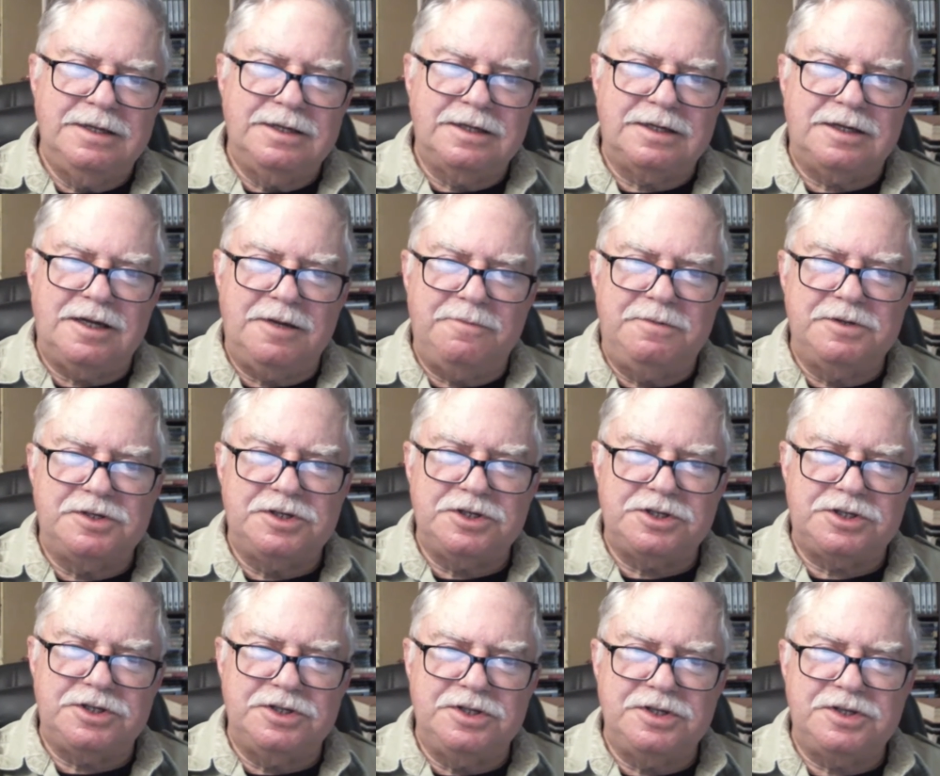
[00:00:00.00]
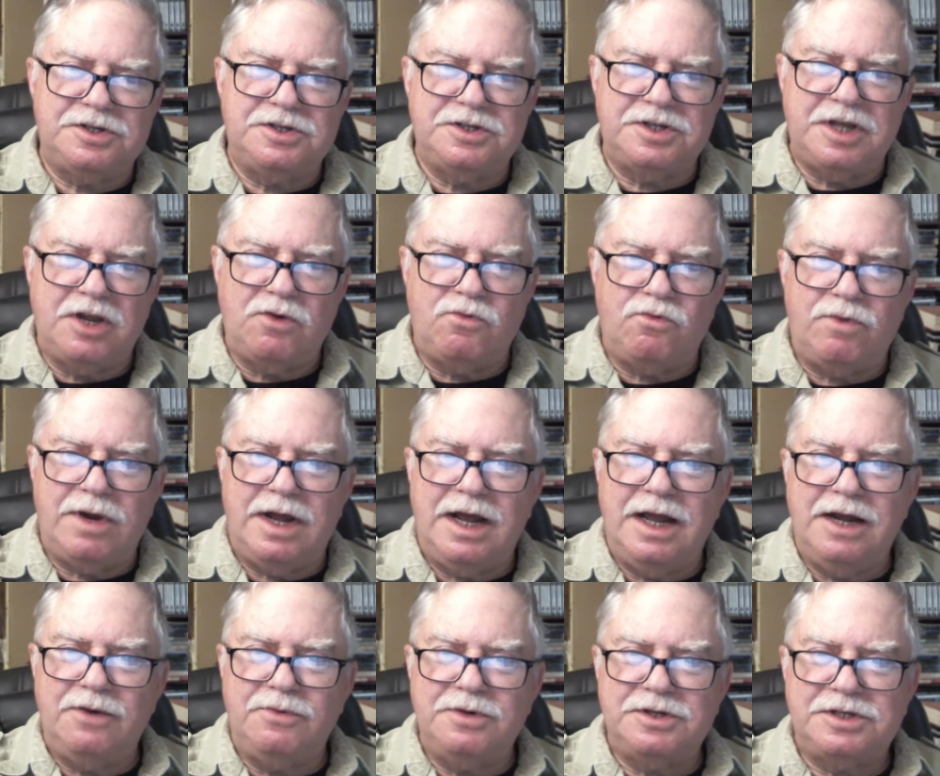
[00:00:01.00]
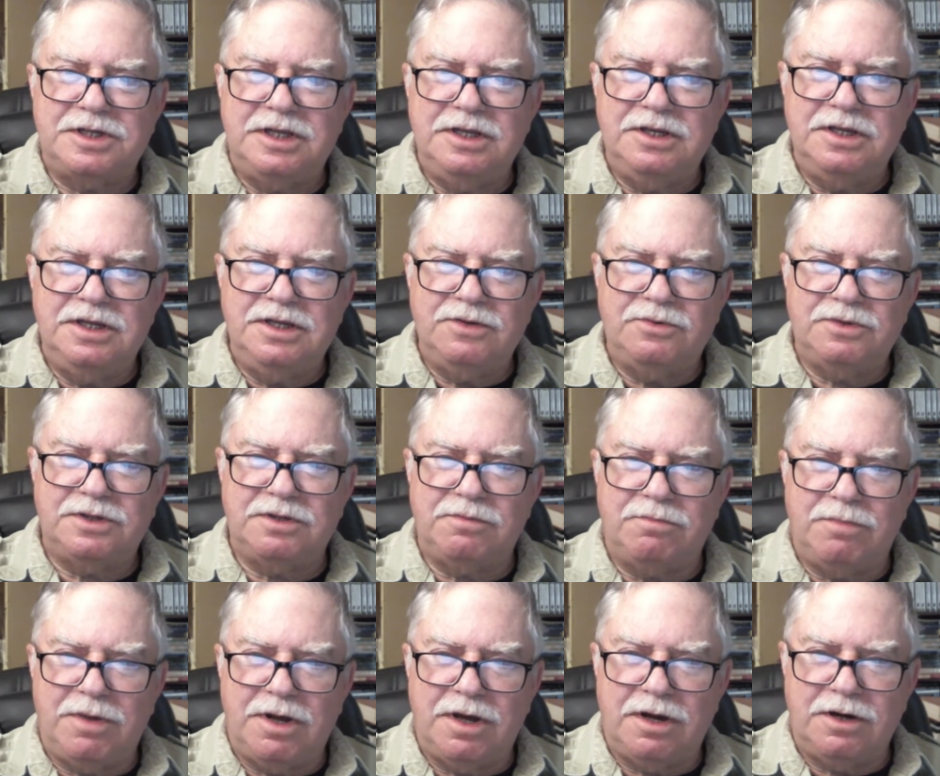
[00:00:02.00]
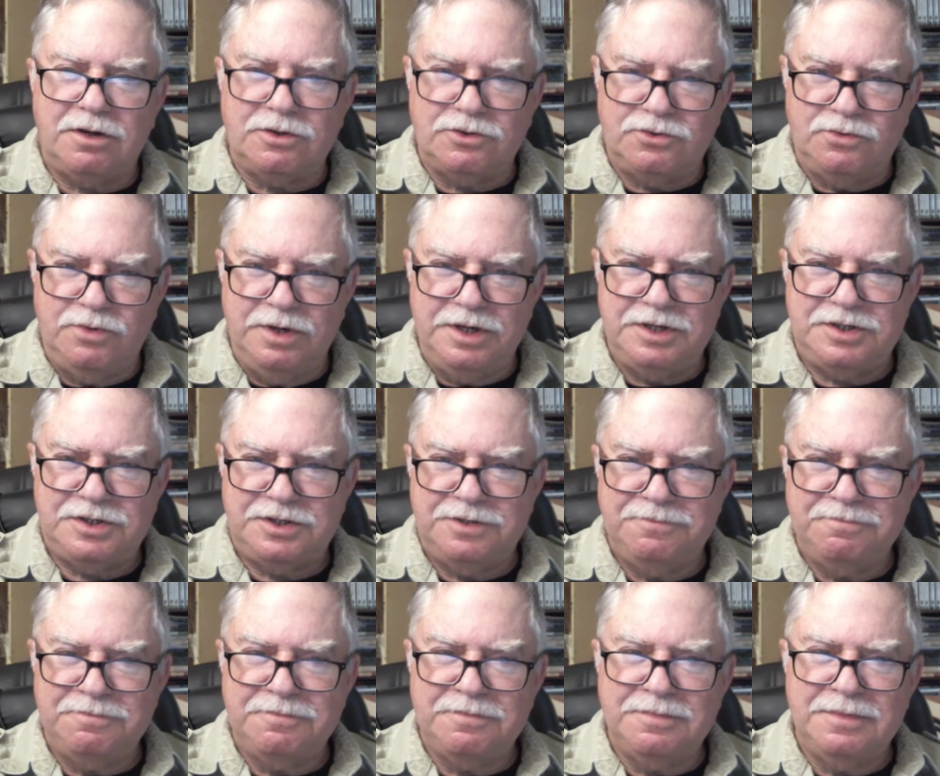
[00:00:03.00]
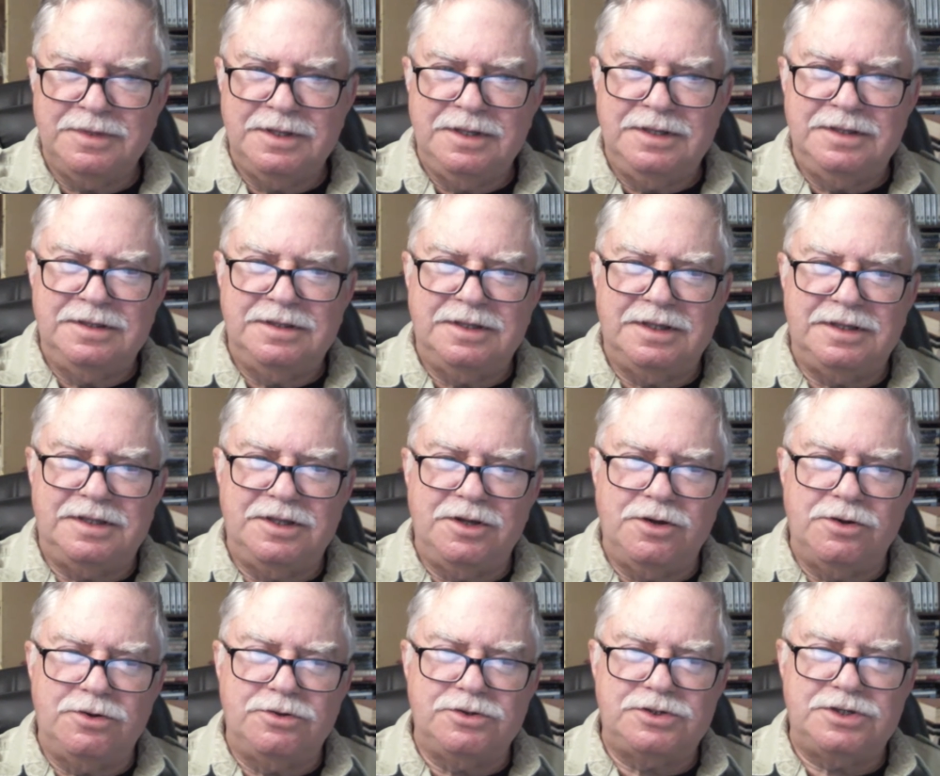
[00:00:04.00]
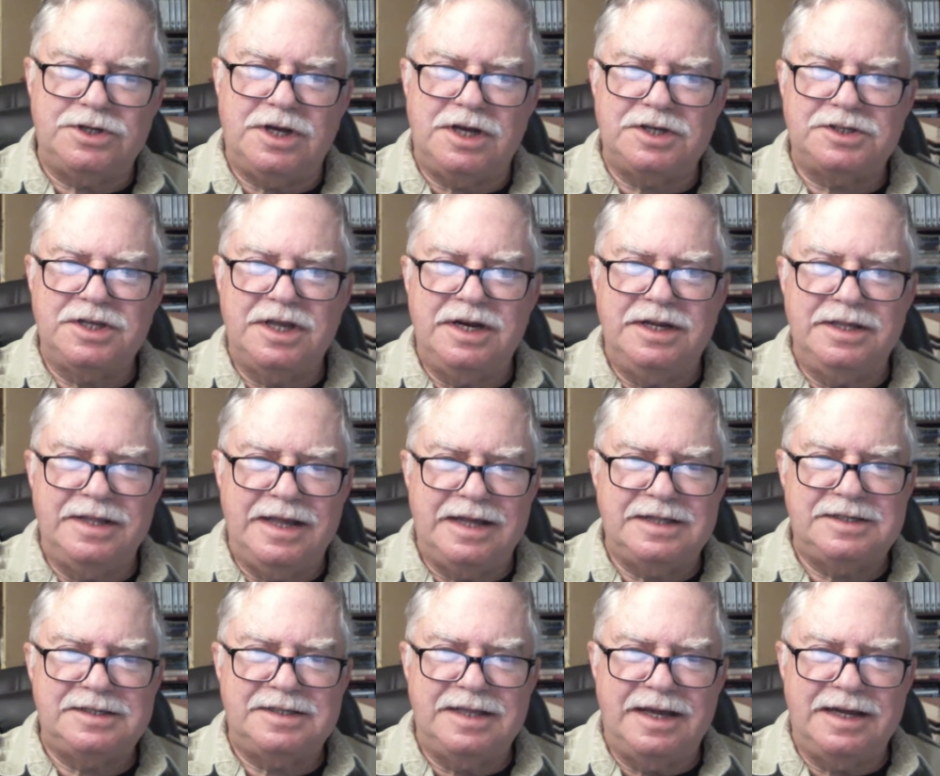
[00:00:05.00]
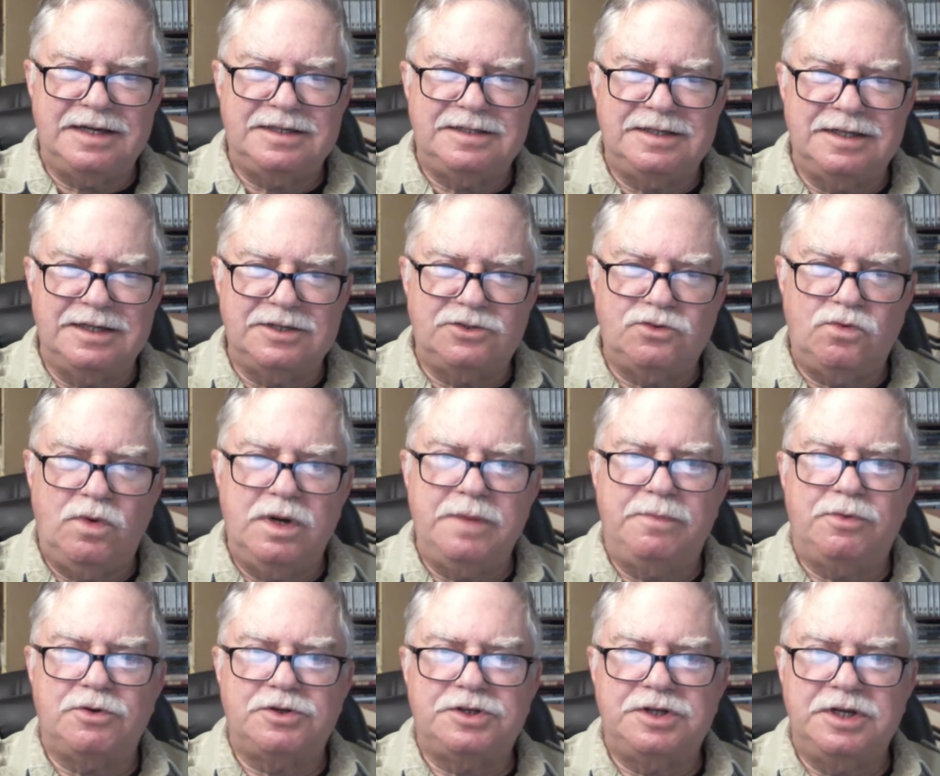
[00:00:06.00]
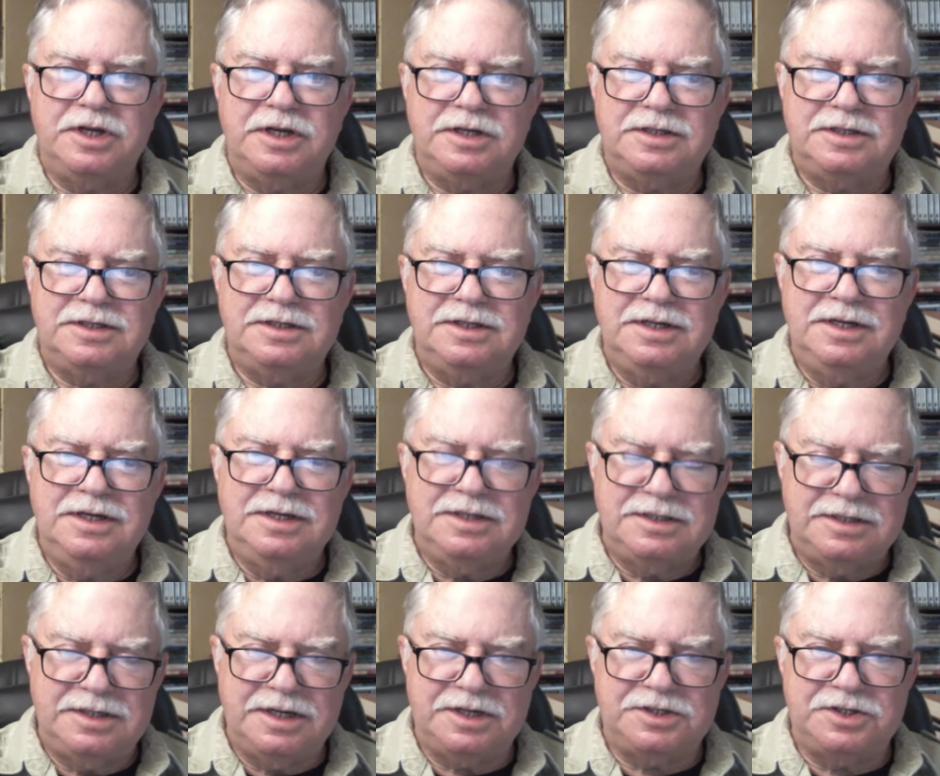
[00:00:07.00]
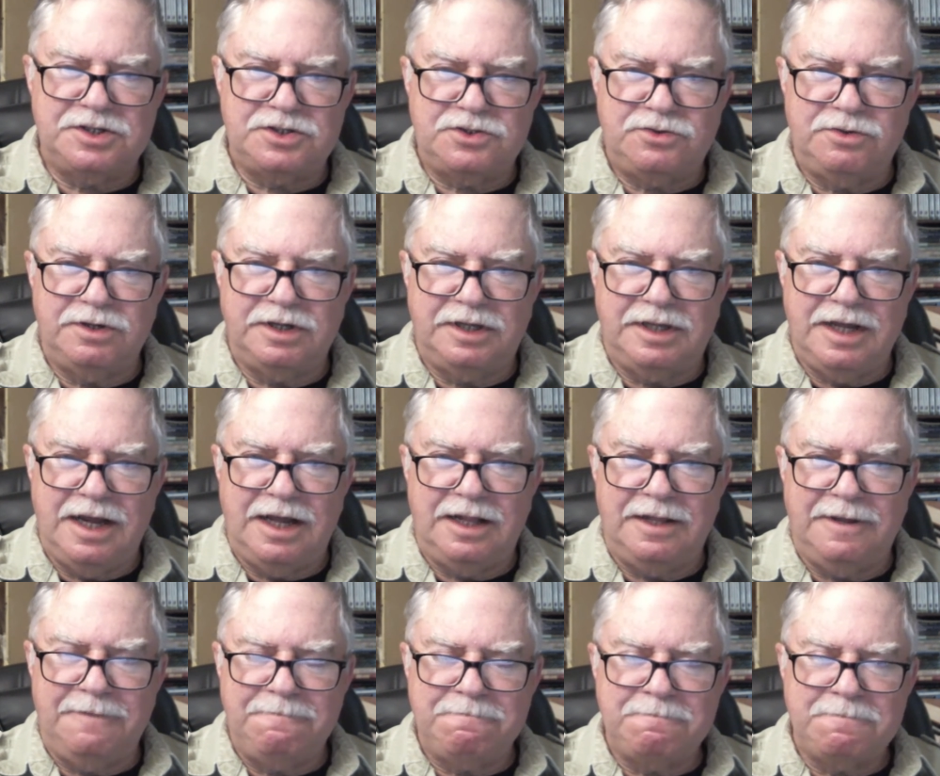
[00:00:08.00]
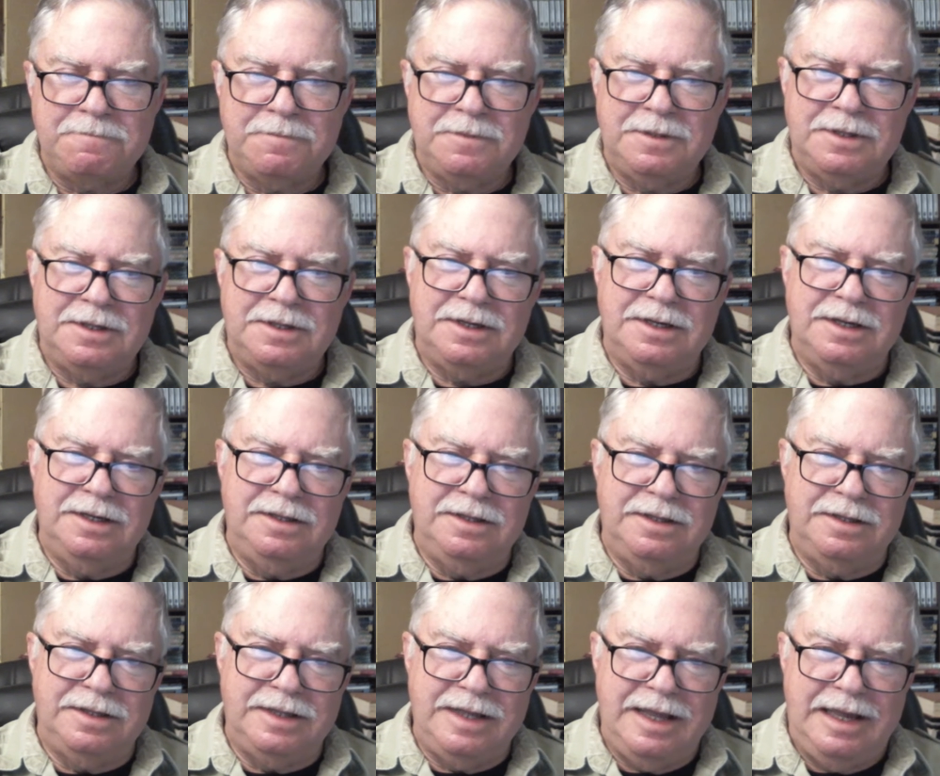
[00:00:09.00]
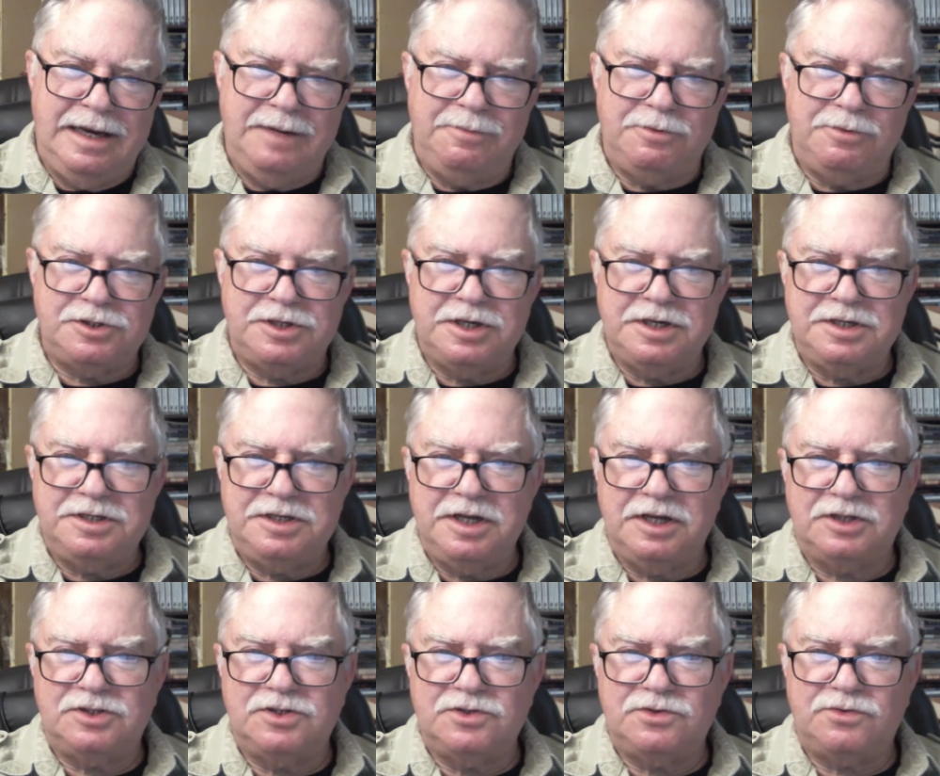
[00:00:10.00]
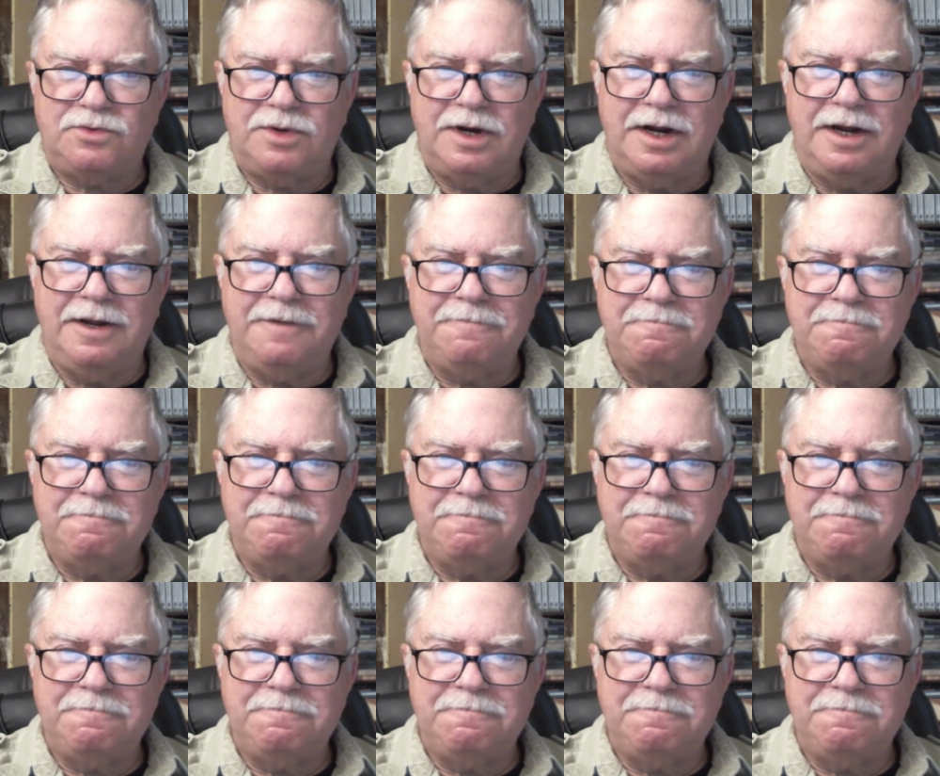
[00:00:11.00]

Composition, this is a rye whiskey with a modern twist that the owners tossed in, and that's that 20% Texas Triticale and then the 80% Texas rye.